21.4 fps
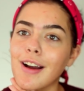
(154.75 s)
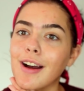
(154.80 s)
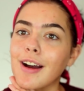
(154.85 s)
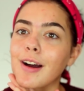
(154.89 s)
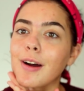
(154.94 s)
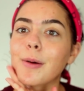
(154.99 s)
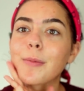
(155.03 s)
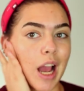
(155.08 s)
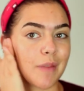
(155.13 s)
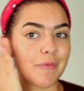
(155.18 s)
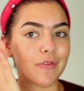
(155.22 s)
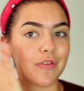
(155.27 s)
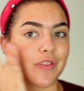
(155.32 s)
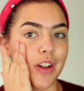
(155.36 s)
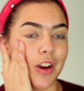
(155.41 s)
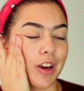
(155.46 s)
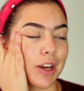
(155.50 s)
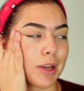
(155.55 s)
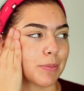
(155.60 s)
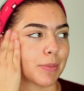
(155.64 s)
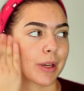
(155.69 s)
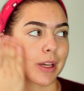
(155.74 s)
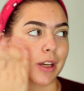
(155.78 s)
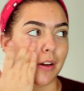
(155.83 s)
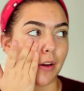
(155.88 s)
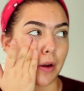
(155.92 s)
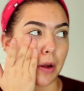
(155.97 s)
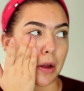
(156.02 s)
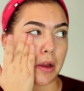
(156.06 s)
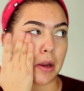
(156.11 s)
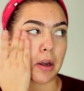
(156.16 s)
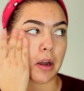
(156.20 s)
um, I'm very big
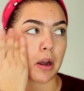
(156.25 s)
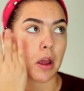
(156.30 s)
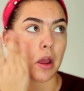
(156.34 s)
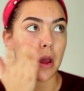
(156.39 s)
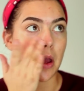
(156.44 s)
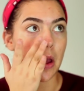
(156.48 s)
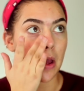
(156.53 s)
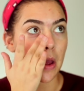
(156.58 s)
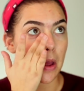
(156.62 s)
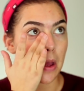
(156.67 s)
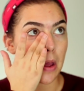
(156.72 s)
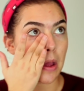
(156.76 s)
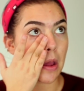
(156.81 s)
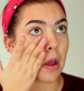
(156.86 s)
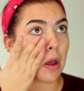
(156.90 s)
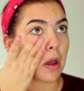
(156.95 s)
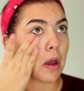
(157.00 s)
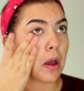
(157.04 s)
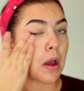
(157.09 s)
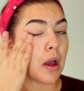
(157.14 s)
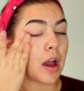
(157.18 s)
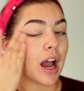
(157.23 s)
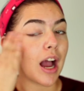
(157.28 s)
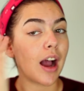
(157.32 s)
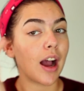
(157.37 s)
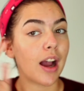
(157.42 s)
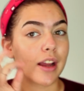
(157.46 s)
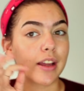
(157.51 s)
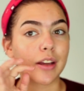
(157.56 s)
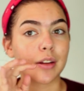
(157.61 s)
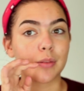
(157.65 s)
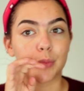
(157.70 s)
on
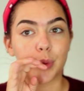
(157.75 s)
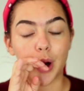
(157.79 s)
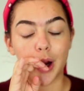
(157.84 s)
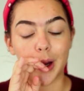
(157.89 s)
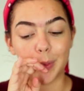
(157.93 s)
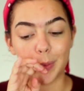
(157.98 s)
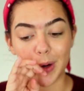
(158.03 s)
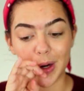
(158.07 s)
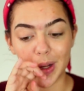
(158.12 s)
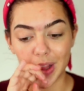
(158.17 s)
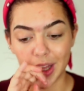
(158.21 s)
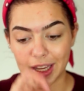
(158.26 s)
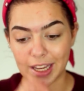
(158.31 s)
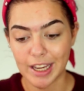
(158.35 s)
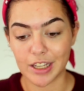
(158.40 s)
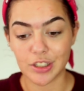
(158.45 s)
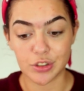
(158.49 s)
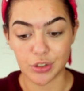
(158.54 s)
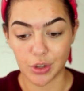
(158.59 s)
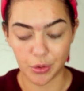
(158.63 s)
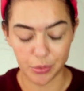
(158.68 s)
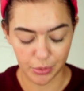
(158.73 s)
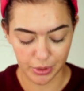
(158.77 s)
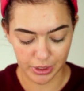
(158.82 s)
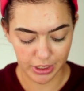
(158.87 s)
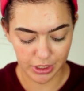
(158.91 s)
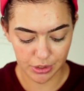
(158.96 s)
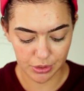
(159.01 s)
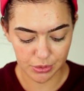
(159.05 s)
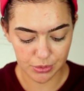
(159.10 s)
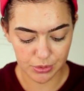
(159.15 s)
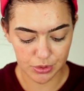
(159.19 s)
high-end primer. Like, I don't
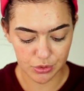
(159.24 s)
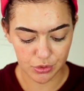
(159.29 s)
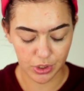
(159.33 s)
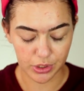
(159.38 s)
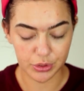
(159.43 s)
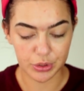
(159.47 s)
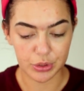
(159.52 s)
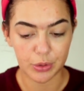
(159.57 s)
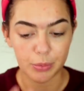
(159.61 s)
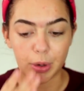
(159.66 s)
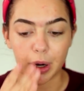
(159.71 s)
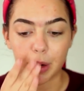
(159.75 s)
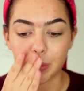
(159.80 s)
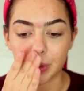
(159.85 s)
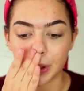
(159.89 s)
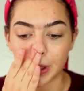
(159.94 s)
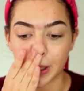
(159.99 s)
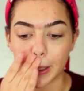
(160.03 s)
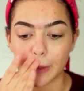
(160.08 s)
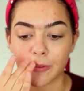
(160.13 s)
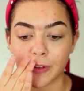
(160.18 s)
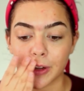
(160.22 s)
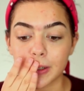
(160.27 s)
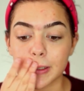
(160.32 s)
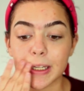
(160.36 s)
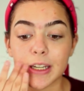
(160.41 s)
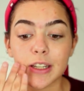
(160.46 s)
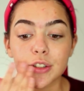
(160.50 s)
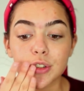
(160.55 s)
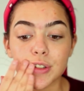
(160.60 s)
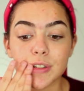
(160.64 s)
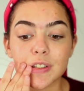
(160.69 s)
really use drugstore primer like
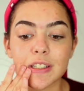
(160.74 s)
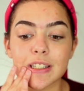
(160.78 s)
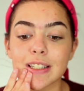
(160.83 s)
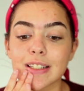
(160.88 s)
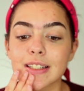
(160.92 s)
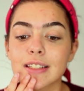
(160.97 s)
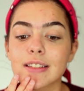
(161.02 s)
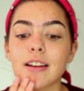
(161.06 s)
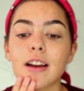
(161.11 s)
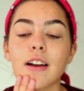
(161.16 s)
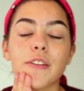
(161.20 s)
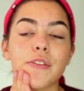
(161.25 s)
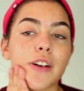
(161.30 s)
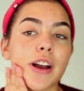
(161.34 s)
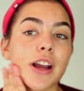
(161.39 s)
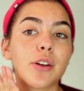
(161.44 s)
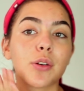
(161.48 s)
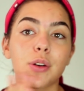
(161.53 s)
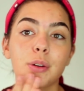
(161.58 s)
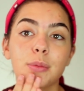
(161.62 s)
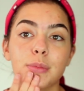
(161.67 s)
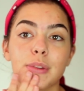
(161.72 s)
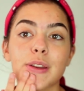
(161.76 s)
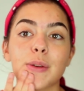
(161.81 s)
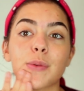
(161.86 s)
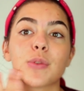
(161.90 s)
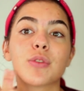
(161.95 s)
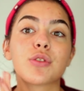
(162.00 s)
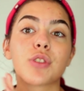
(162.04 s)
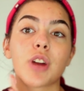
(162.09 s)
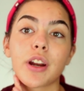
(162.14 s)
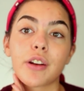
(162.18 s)
foundations and stuff. I normally
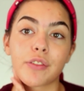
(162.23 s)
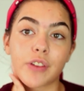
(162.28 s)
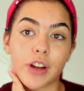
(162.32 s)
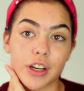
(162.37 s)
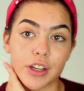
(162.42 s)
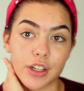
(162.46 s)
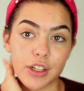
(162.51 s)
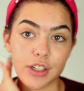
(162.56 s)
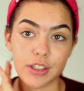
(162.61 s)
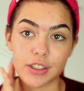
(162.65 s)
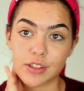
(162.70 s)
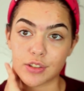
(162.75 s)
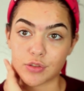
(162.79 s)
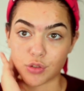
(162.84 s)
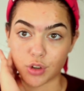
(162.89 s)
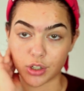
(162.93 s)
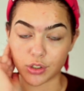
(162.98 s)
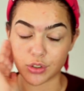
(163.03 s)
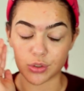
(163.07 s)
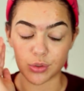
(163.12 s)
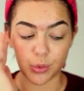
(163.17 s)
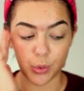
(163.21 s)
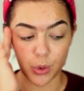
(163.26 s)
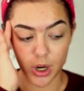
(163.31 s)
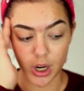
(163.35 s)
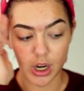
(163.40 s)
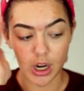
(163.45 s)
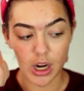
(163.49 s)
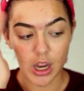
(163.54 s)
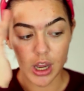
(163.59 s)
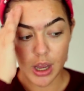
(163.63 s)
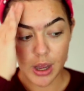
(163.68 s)
will try to find good
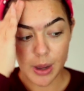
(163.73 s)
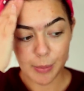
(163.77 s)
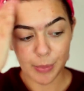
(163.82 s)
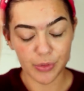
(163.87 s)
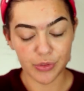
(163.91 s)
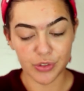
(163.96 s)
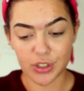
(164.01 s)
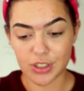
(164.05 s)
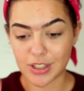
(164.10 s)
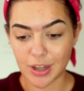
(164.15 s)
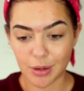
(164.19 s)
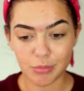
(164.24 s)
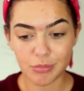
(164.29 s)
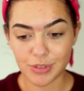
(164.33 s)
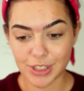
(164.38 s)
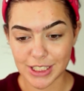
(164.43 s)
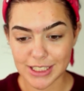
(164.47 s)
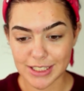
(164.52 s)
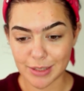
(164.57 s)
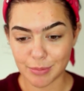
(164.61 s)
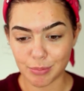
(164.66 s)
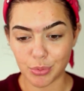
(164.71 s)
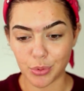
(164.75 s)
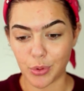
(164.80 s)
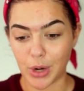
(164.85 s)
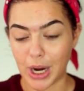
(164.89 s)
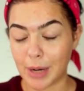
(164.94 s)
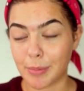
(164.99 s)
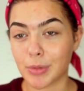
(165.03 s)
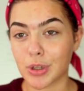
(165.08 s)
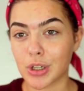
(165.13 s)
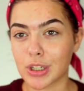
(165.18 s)
drugstore, but for some reason,
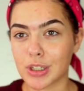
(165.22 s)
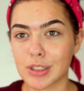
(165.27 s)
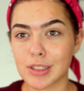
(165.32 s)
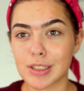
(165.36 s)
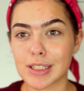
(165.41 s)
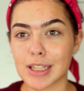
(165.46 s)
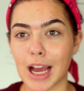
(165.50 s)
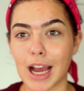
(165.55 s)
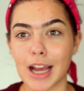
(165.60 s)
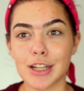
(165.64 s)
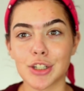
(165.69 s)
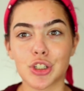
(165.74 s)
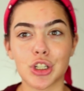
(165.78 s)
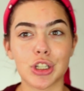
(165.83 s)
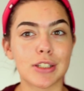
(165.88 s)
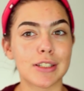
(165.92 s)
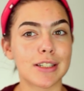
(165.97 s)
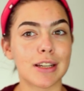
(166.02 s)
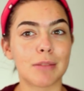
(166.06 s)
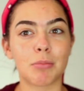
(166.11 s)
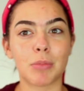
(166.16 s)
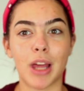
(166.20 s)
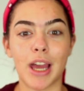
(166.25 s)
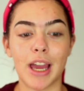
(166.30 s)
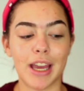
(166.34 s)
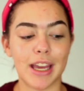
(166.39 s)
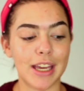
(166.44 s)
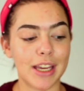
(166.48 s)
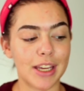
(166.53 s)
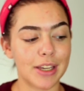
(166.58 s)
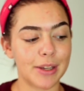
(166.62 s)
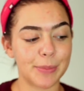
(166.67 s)
primers, I just am
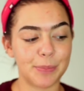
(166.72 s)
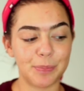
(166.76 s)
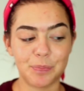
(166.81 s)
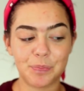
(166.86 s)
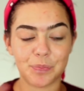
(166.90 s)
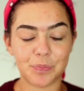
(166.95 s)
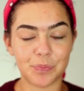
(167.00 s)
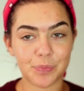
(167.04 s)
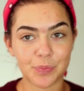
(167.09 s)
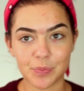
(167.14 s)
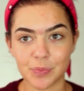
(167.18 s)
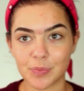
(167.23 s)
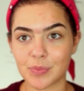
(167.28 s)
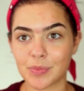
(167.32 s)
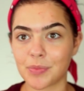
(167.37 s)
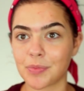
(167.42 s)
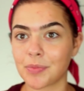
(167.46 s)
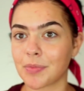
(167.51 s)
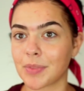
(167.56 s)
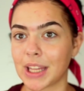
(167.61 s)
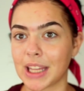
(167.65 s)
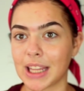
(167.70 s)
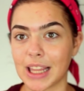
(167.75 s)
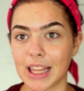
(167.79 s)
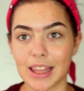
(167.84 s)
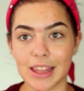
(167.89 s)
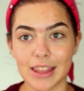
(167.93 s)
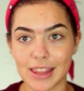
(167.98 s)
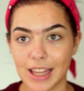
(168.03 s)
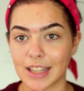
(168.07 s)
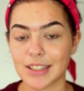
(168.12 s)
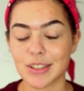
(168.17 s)
like,
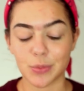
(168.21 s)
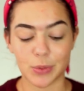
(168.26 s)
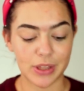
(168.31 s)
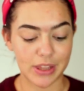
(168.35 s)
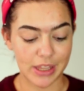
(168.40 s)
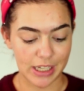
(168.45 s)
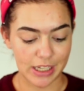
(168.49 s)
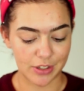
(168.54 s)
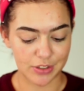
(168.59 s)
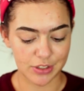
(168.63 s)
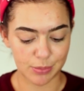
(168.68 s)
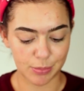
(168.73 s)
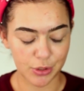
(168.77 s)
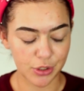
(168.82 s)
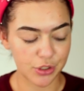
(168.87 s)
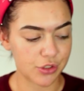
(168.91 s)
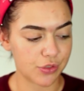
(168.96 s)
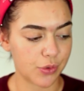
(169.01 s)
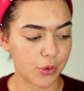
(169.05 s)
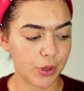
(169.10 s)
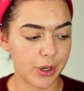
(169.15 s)
that's one thing I'll splurge